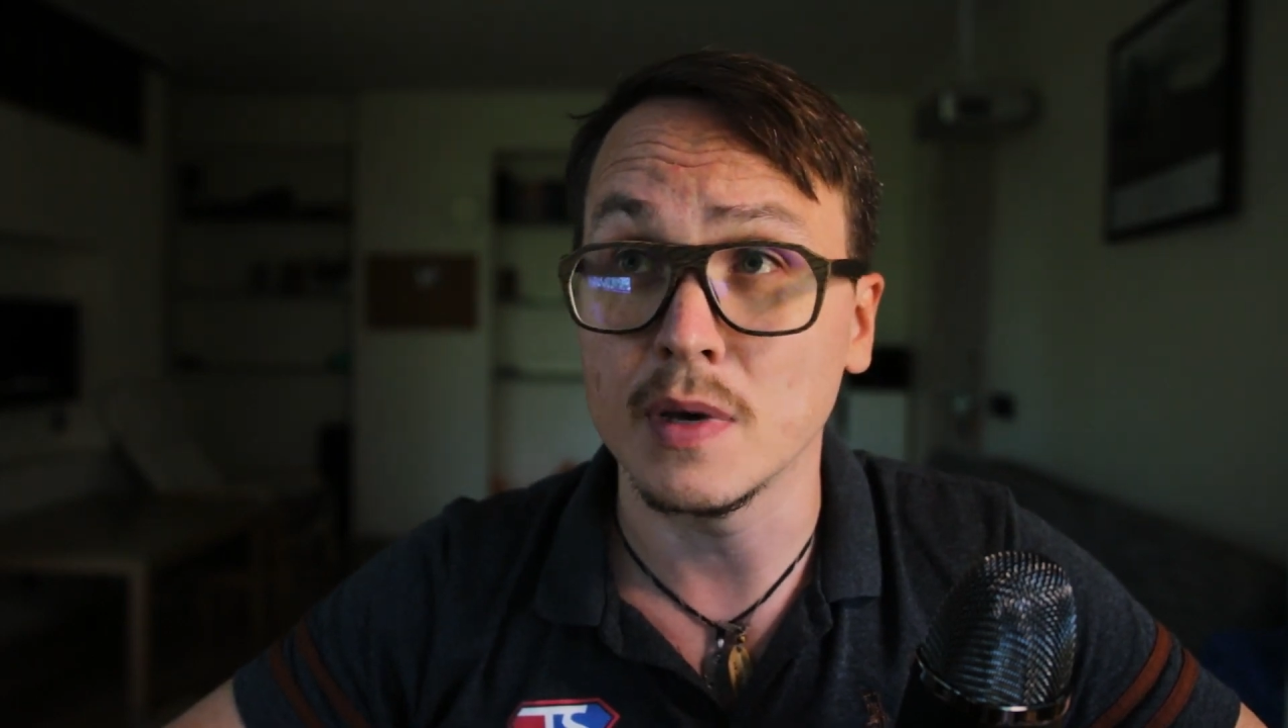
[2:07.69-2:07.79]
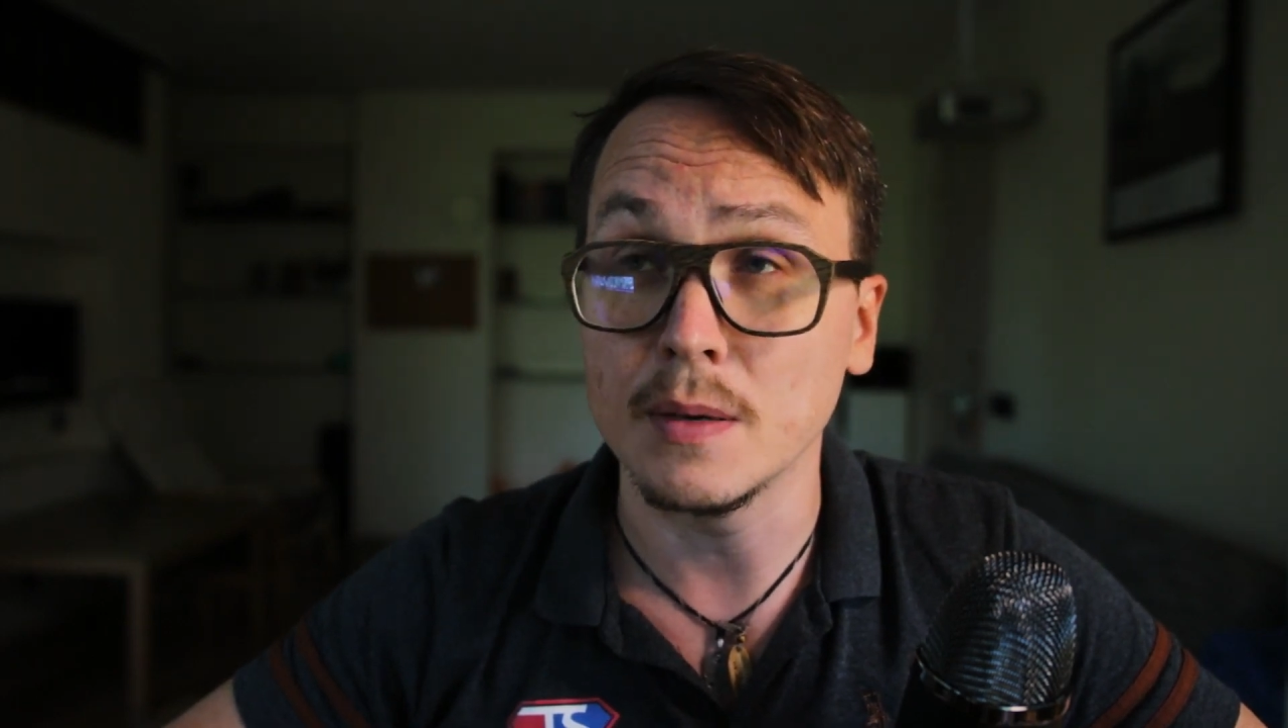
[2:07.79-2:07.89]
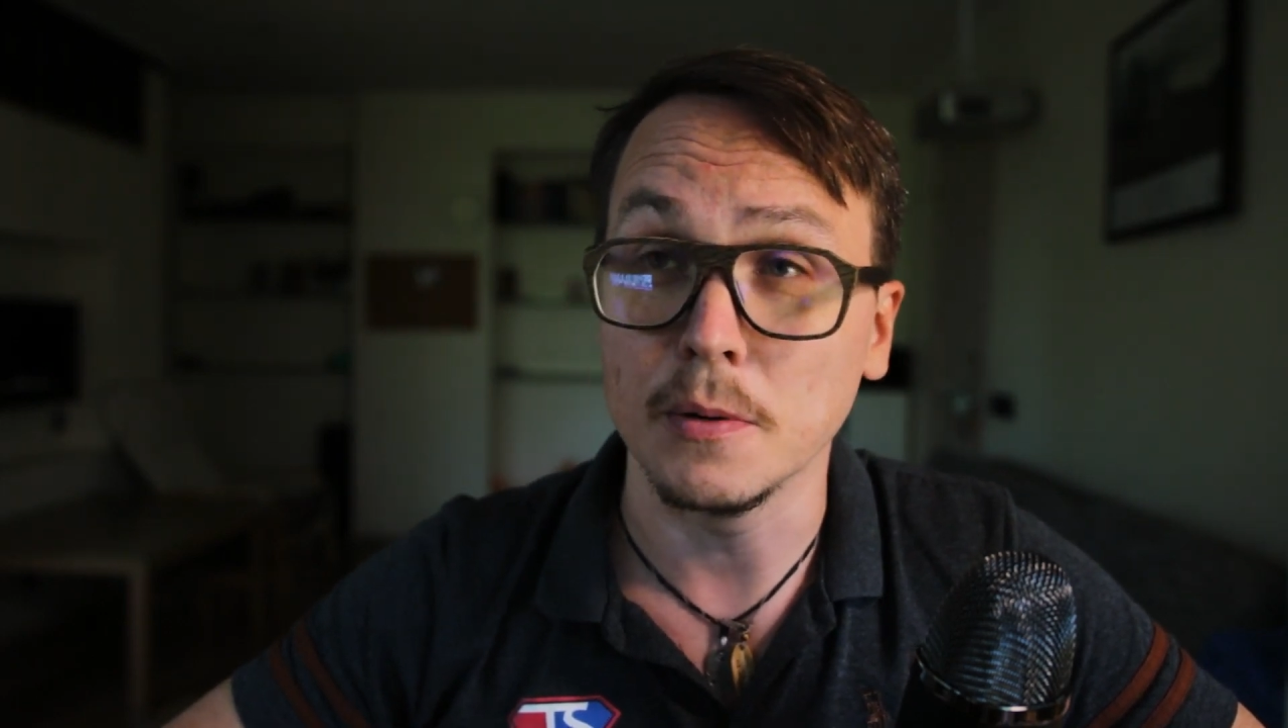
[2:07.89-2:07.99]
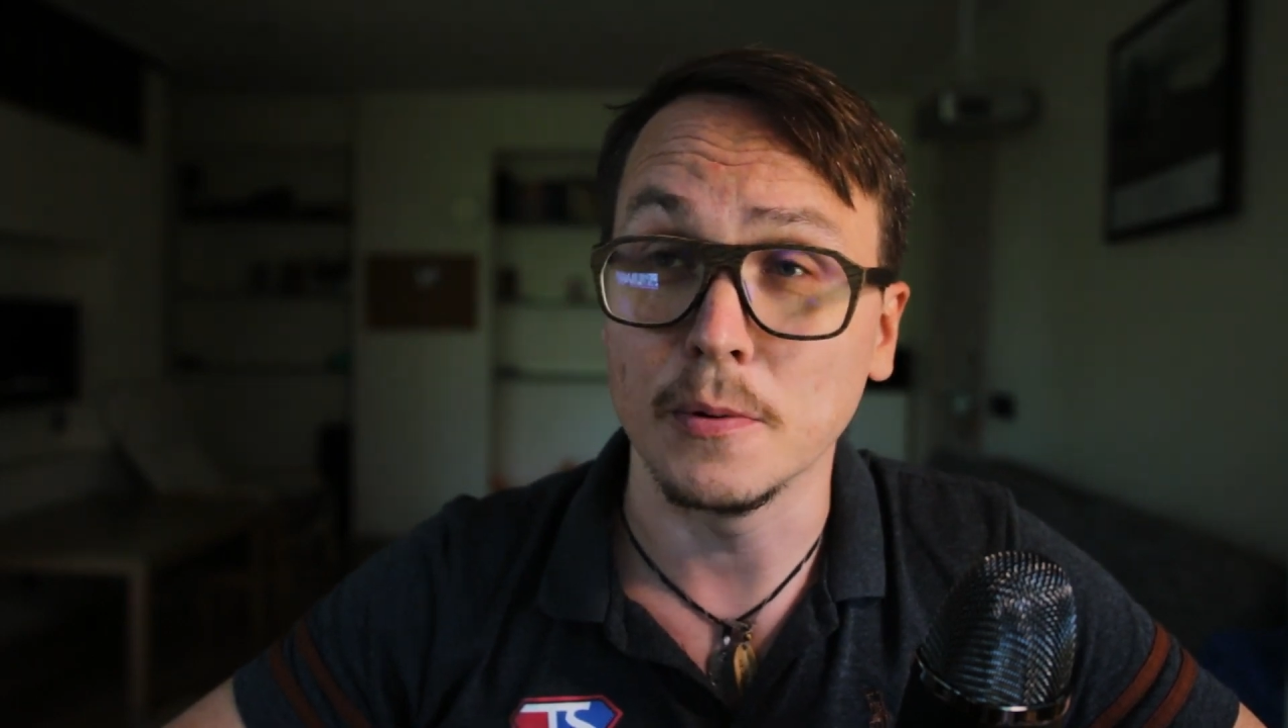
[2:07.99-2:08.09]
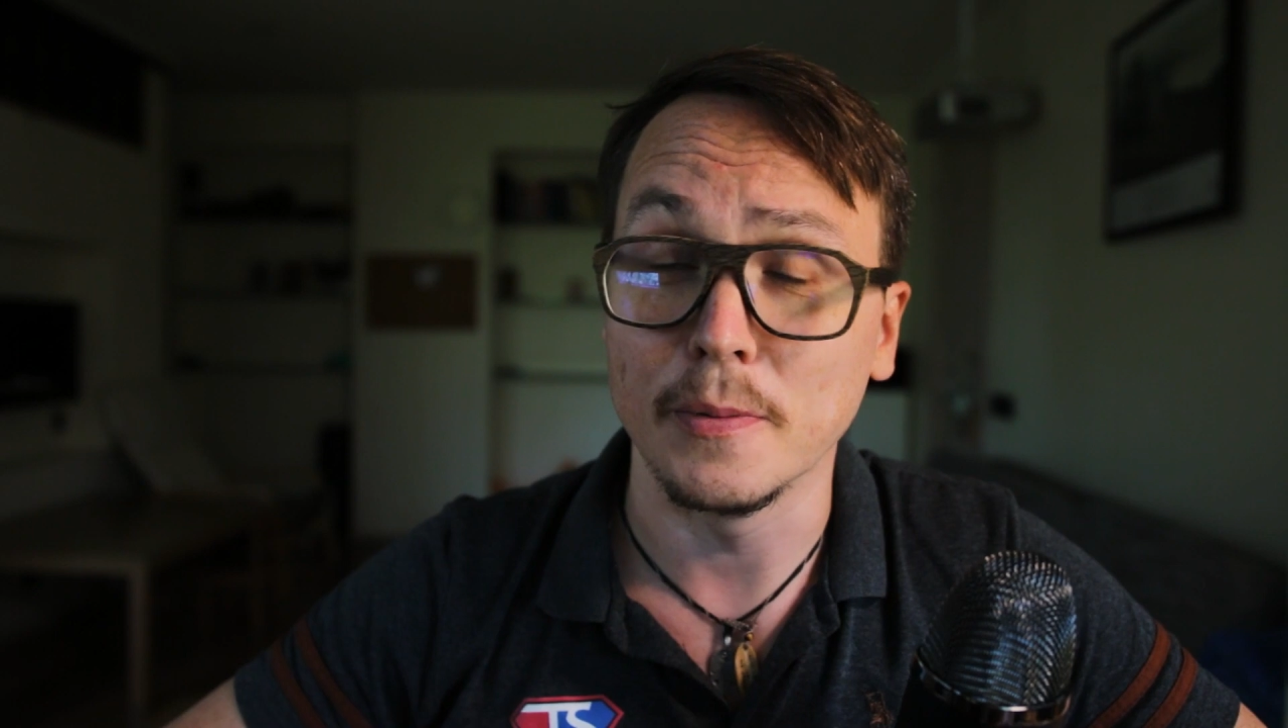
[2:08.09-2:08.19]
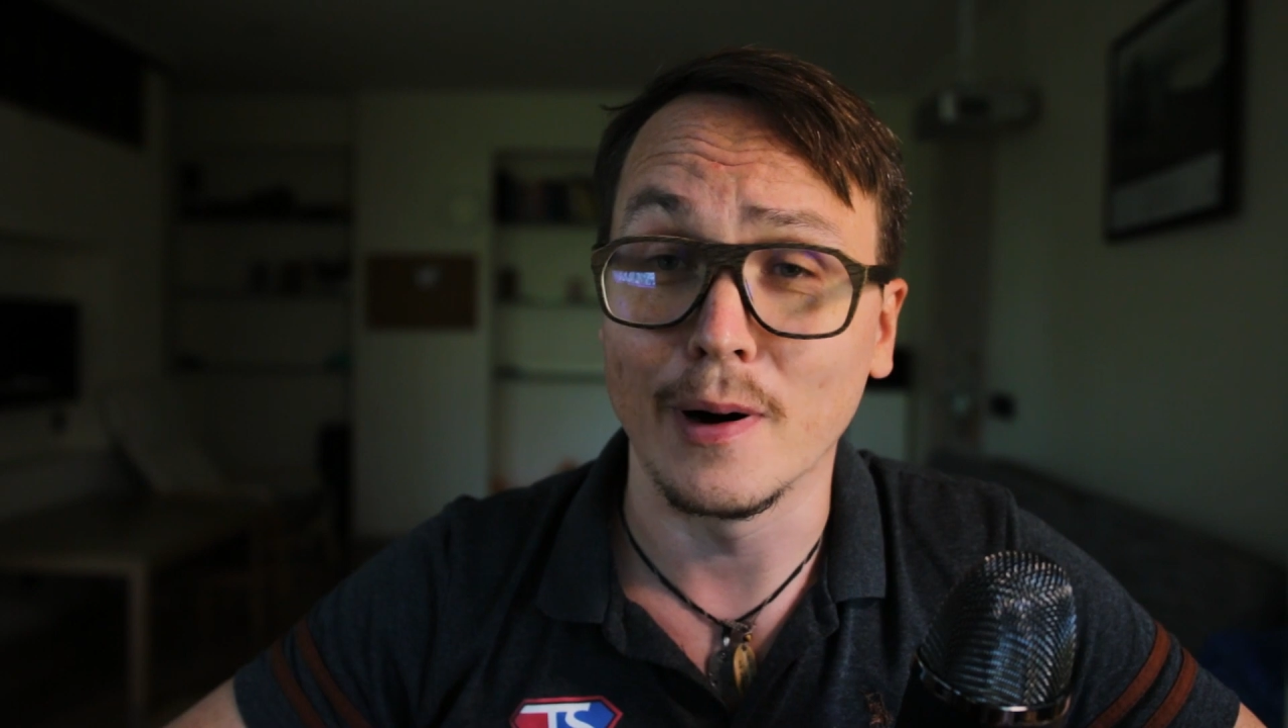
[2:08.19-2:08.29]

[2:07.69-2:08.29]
maybe we